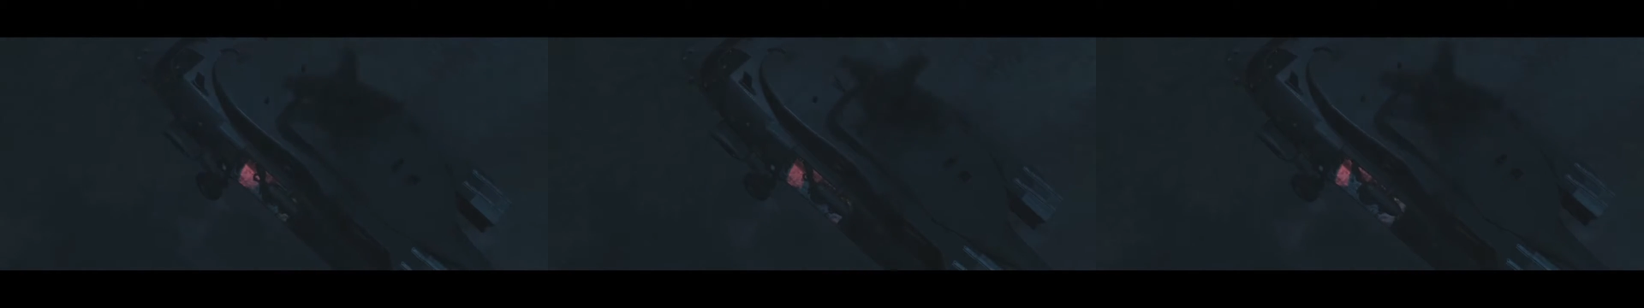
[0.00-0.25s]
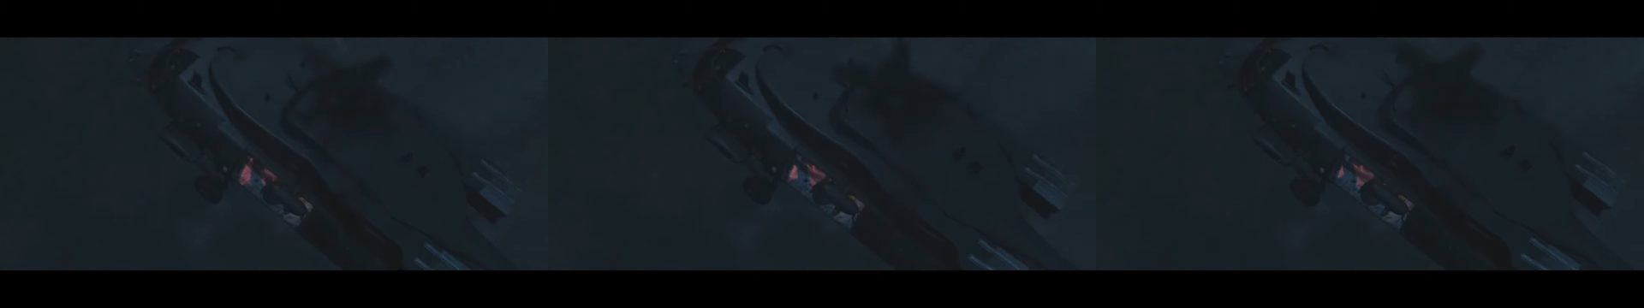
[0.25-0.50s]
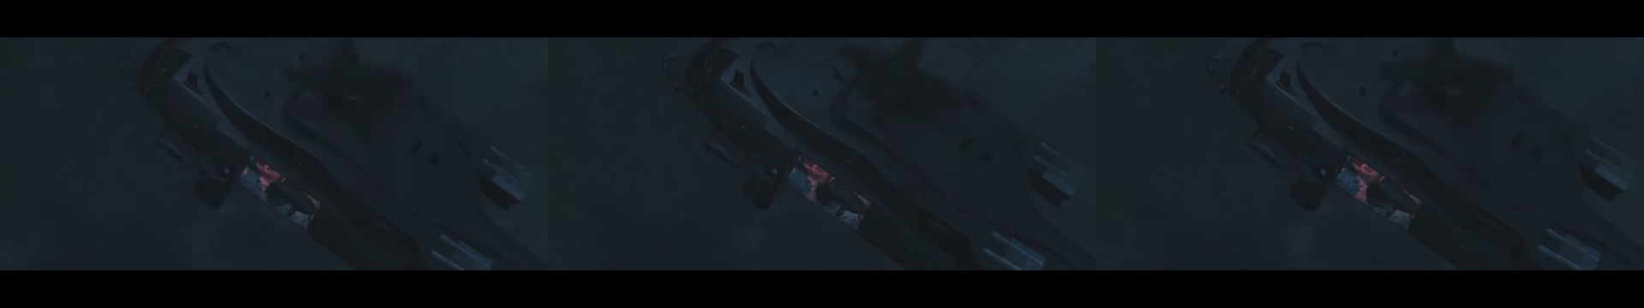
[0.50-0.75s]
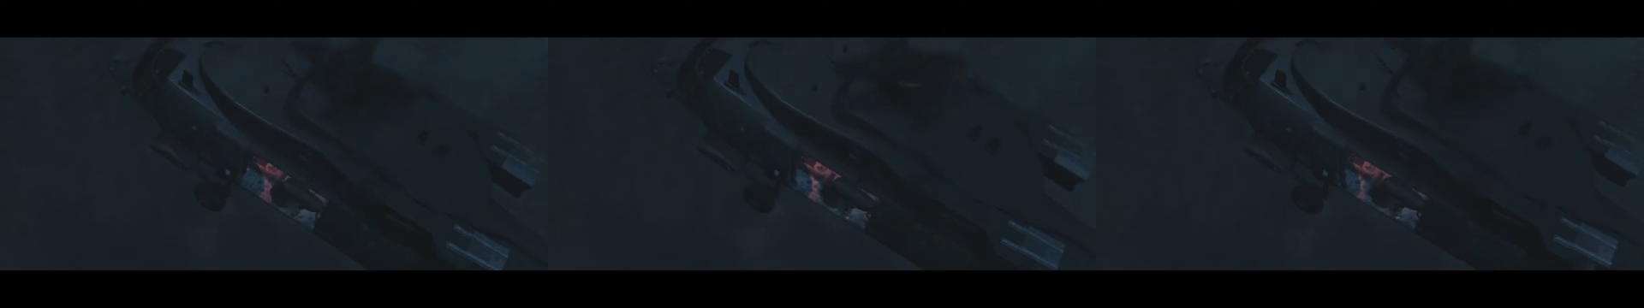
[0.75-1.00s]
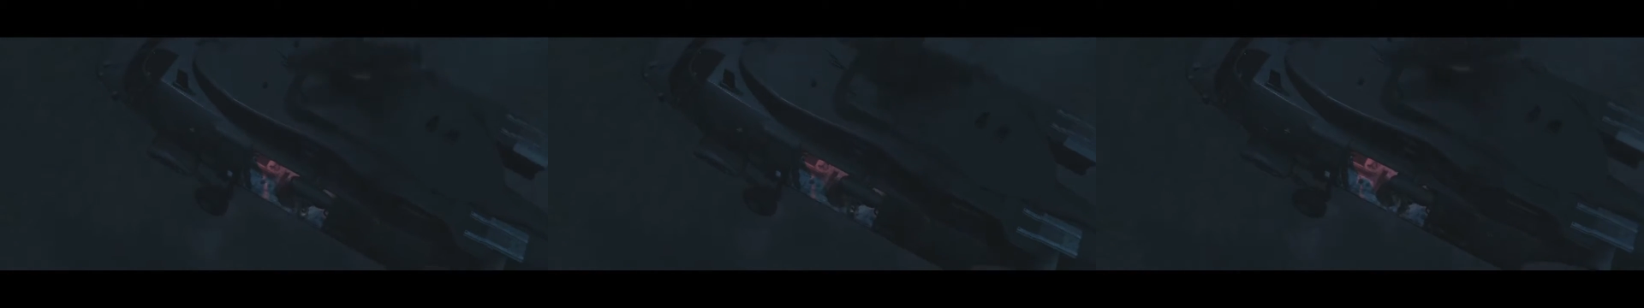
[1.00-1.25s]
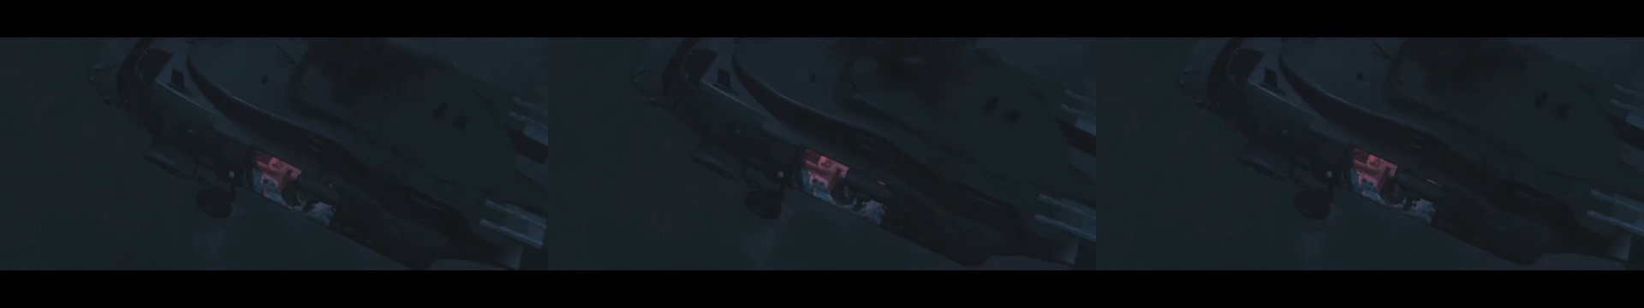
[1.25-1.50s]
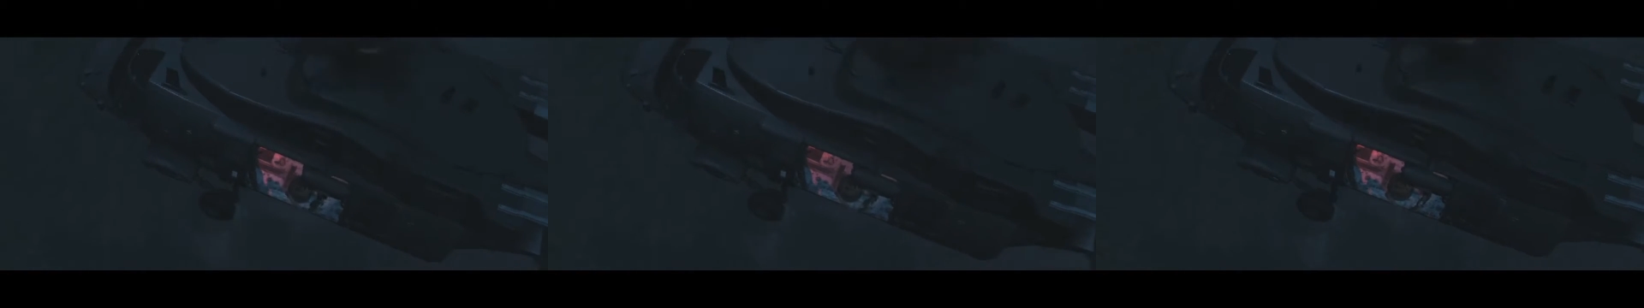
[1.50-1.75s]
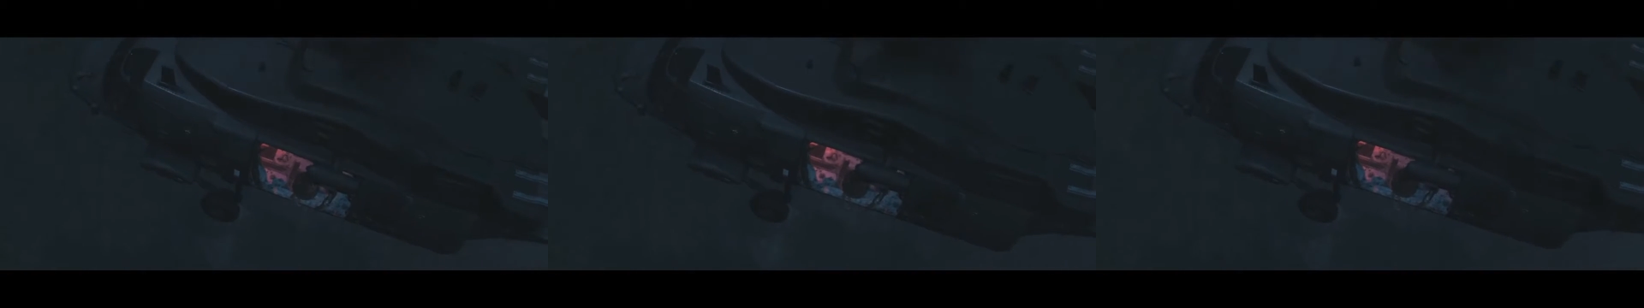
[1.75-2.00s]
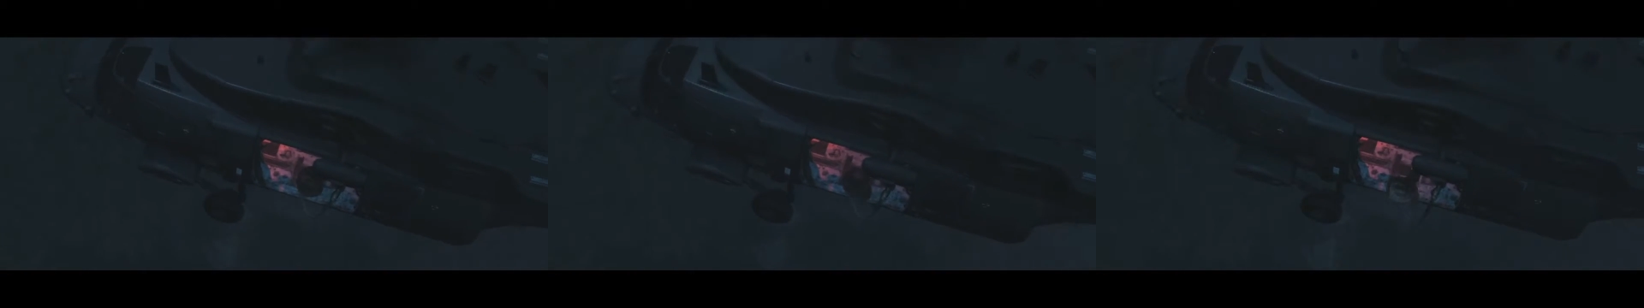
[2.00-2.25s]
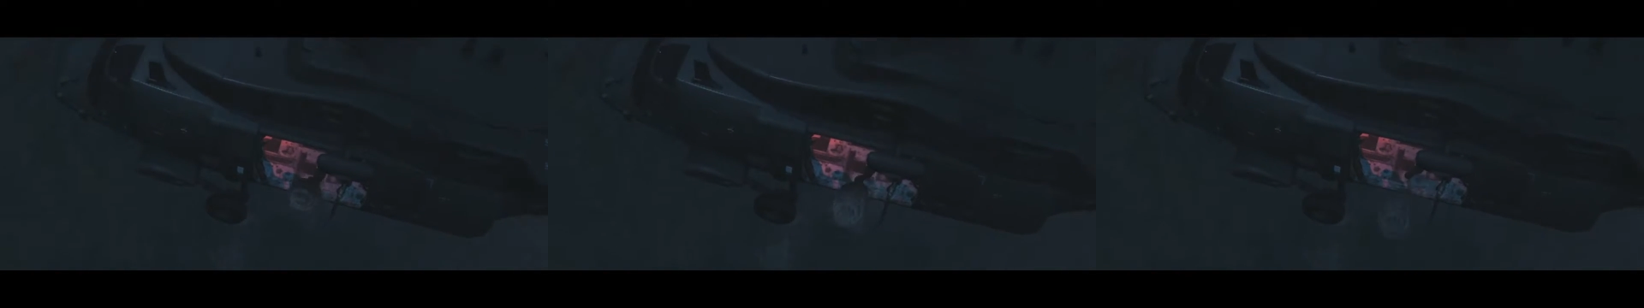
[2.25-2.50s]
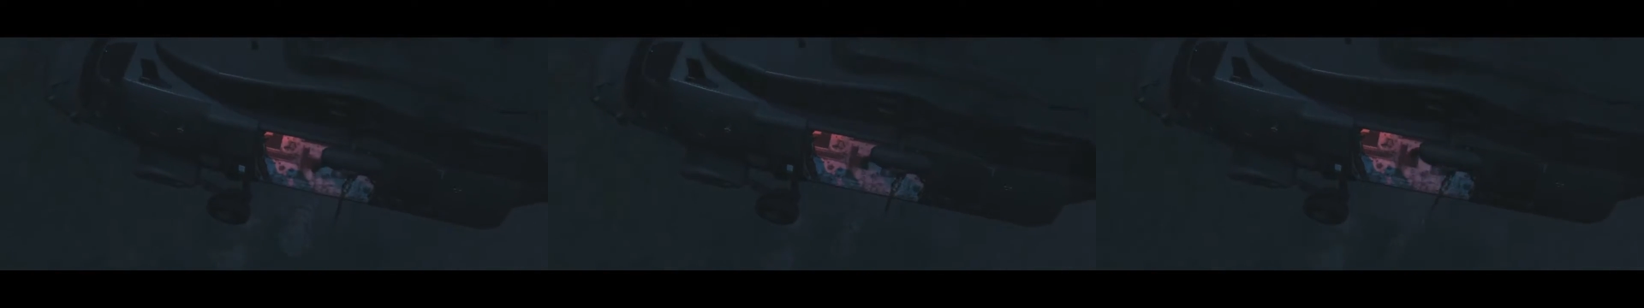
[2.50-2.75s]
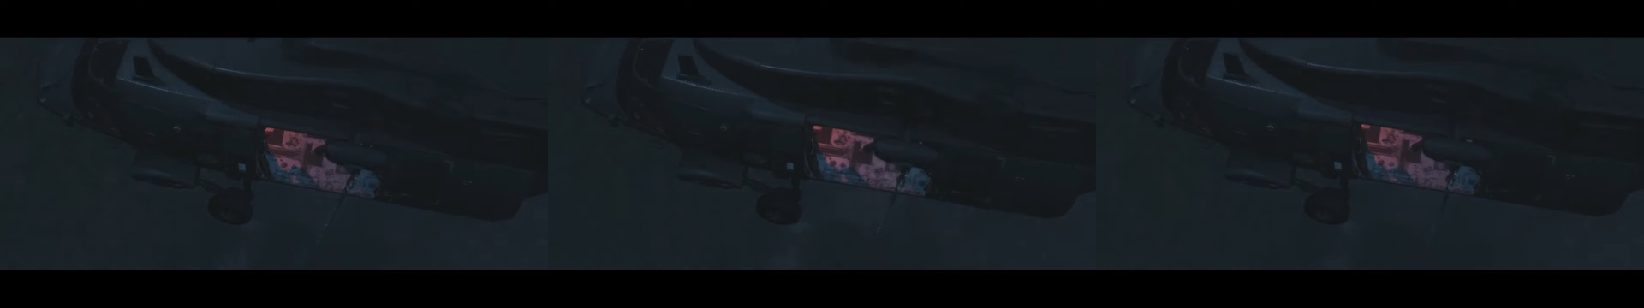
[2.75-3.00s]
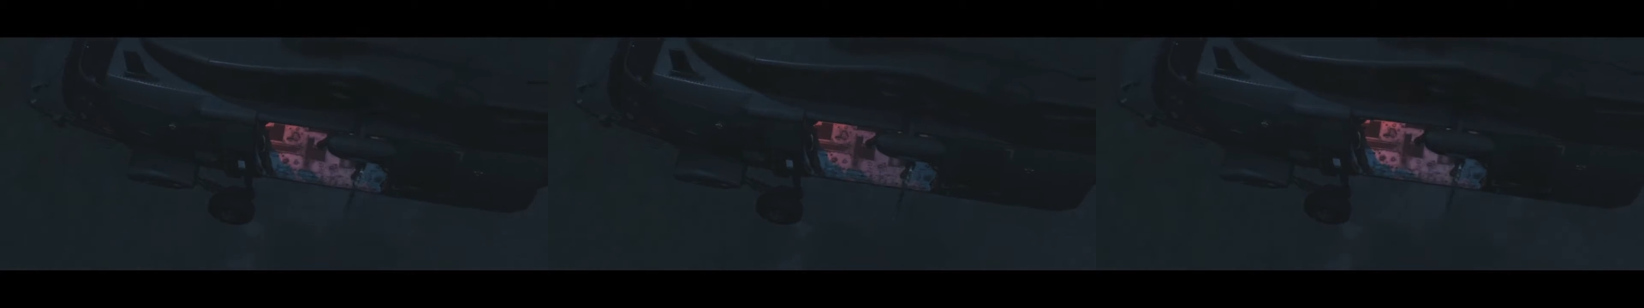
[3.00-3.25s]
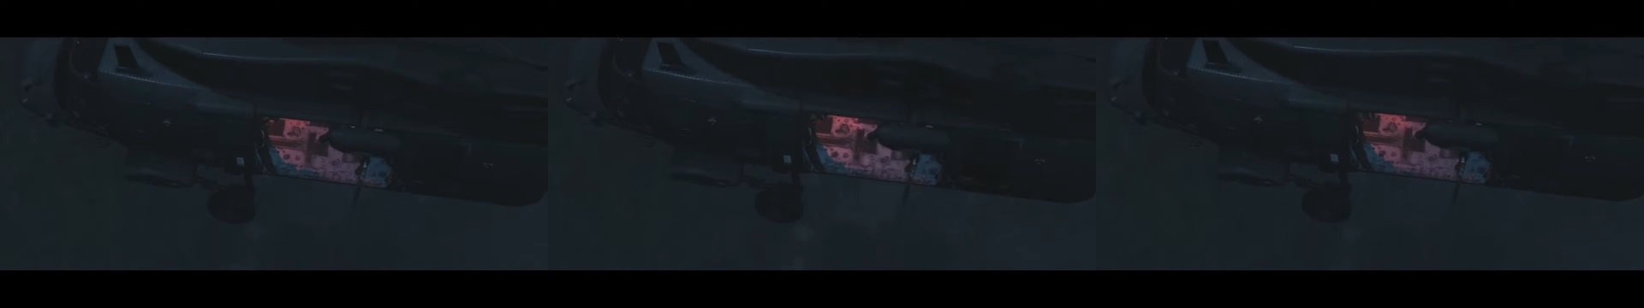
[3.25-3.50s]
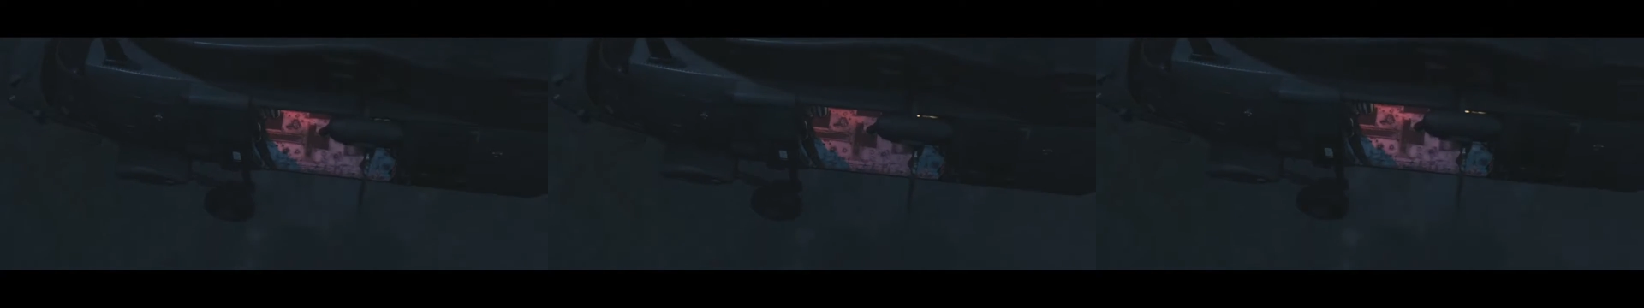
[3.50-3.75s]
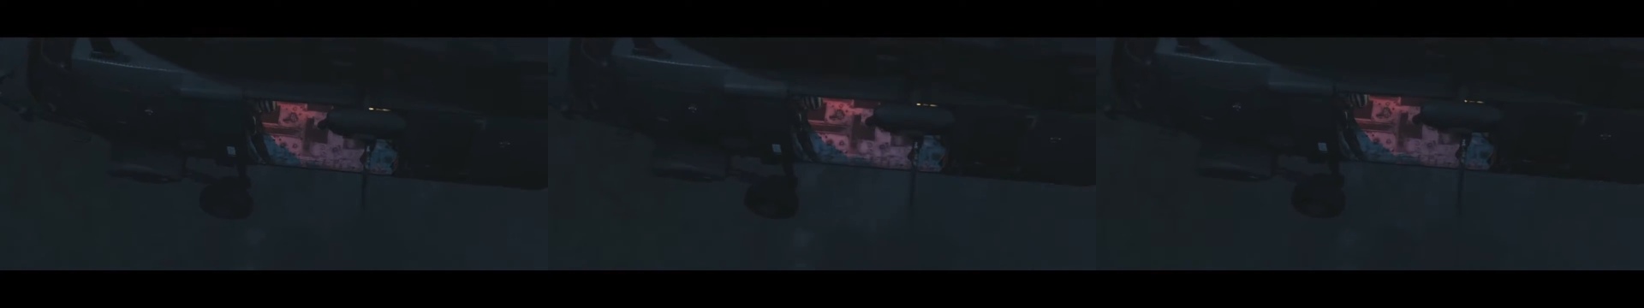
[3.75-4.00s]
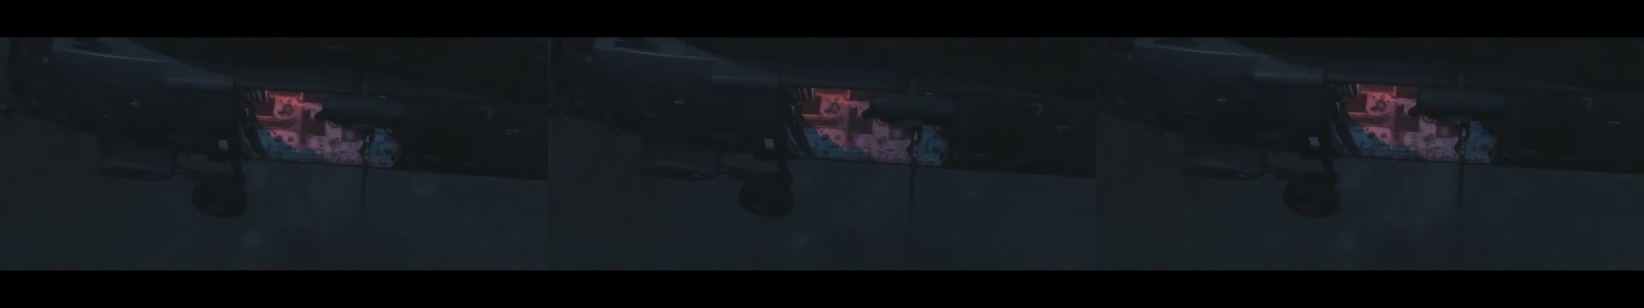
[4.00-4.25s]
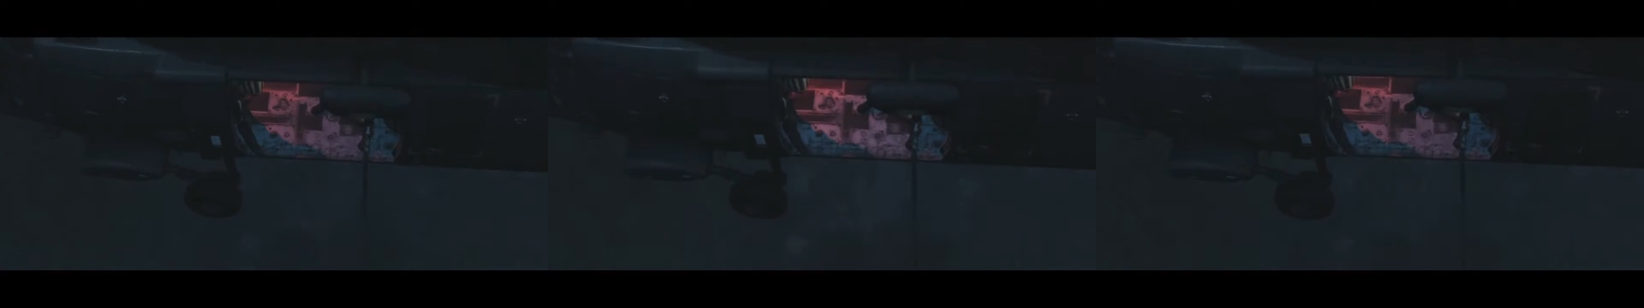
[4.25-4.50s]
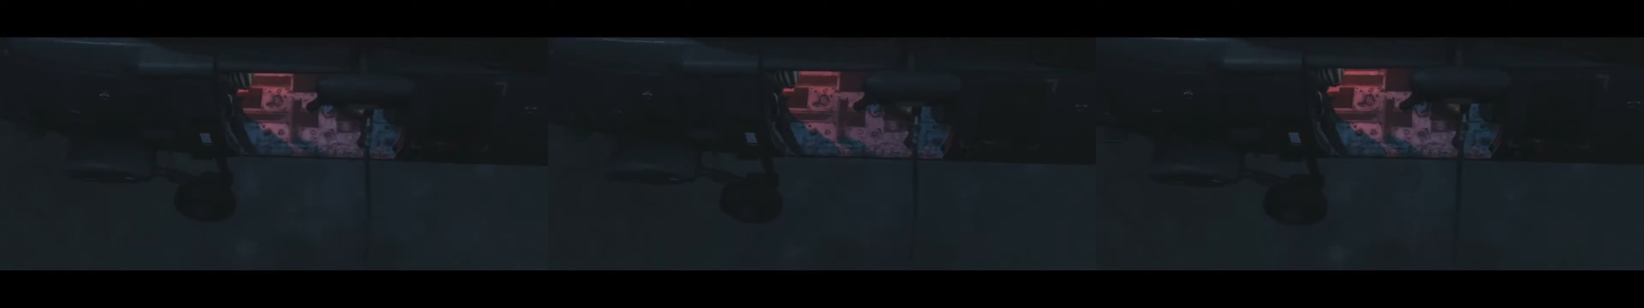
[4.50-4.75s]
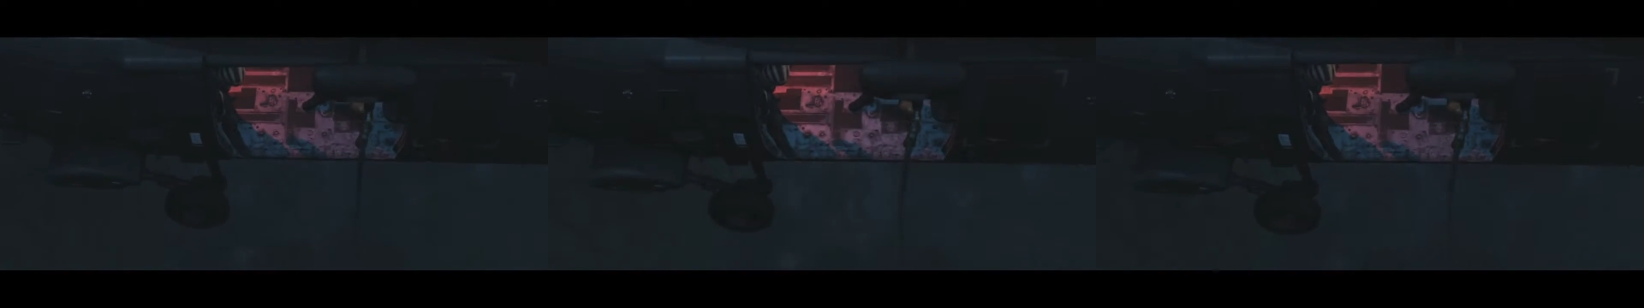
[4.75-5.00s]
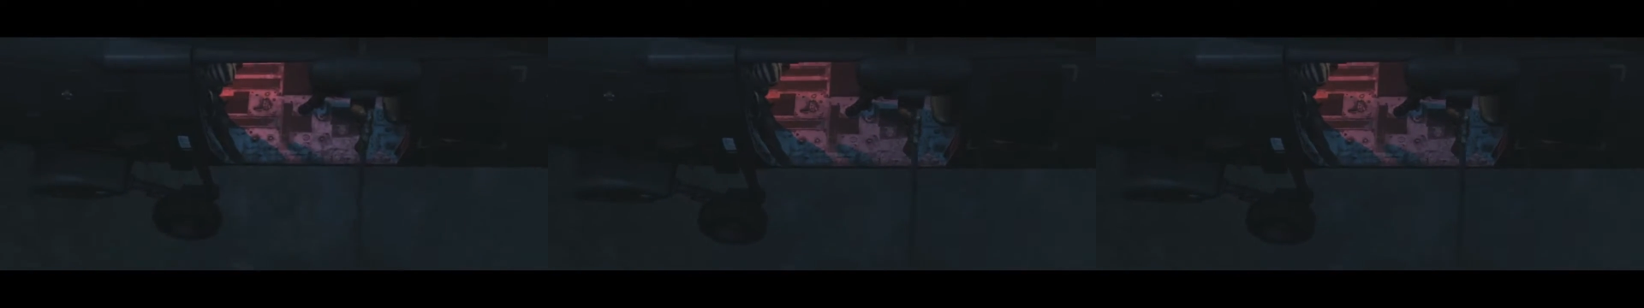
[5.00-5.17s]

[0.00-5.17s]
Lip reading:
(no speaker visible)